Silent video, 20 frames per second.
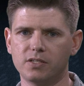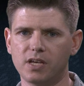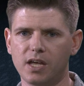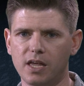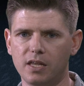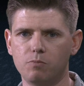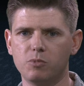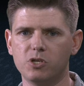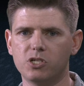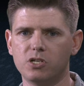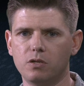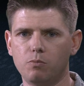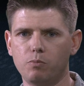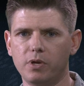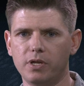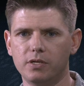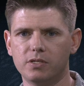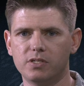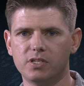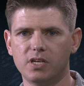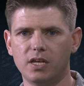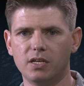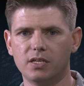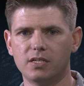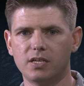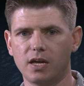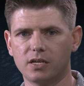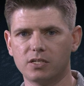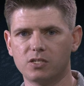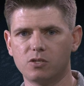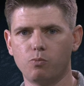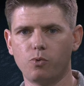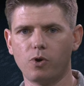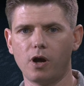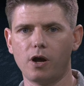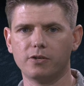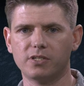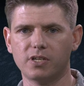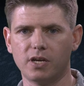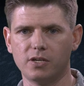and the Mission Dependency Index to
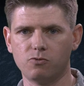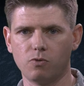prioritize